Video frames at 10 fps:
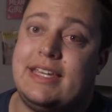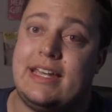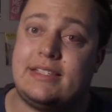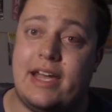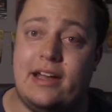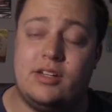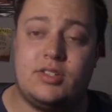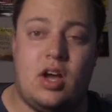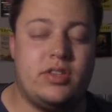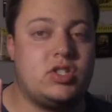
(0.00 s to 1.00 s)

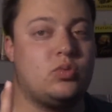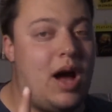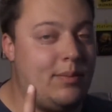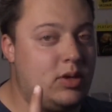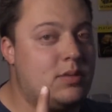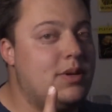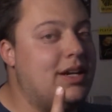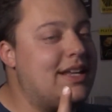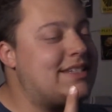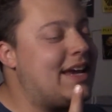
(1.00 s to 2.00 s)
Details on this Swablu
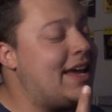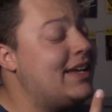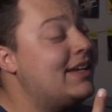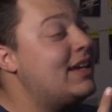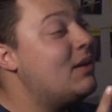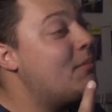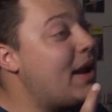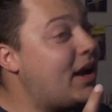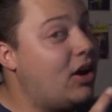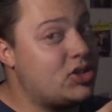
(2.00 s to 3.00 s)
Community Day,
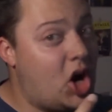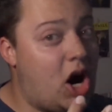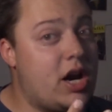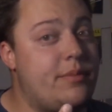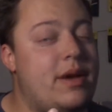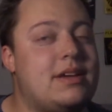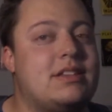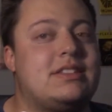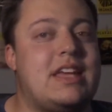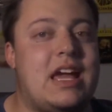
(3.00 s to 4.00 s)
Mega Altaria
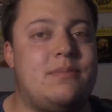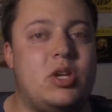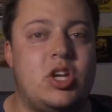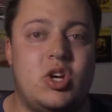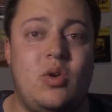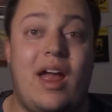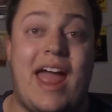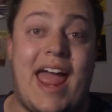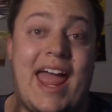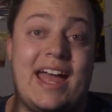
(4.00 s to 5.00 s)
making its
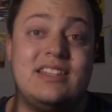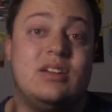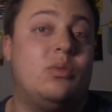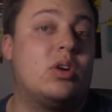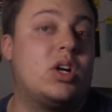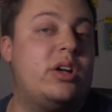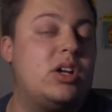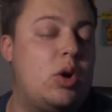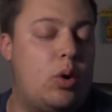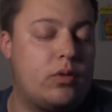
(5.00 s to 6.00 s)
debut, and we're going
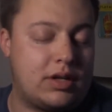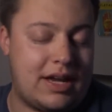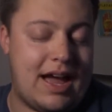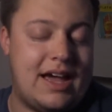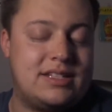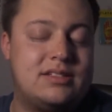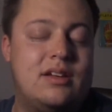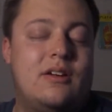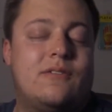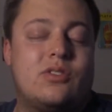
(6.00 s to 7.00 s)
to go over guides
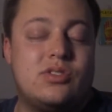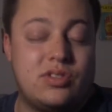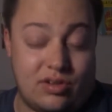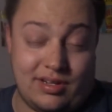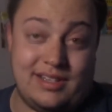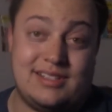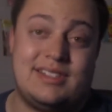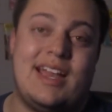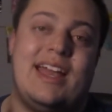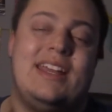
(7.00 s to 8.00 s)
for
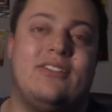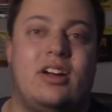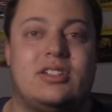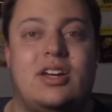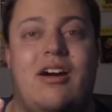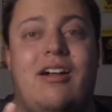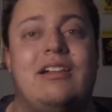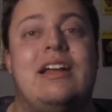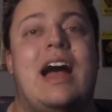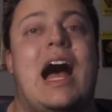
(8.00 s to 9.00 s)
Xerneas and
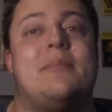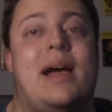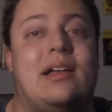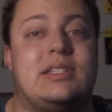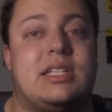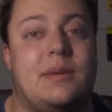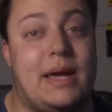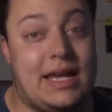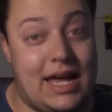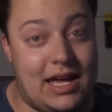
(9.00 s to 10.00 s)
Yveltal. I'm Alex Gum,
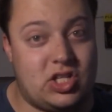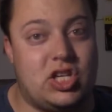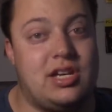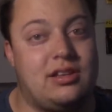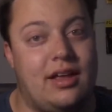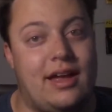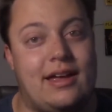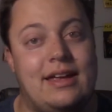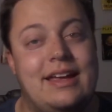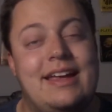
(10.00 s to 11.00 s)
aka
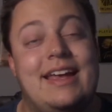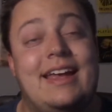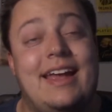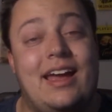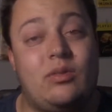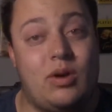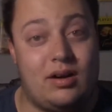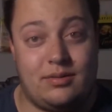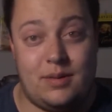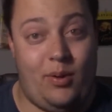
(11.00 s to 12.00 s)
Chicle, and
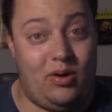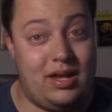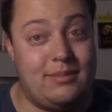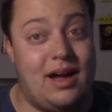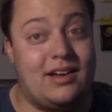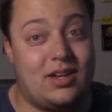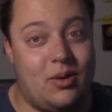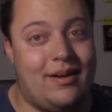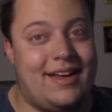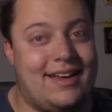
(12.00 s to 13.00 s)
welcome to Pokemon
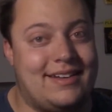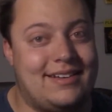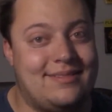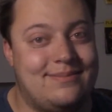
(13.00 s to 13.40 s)
Go Ahead.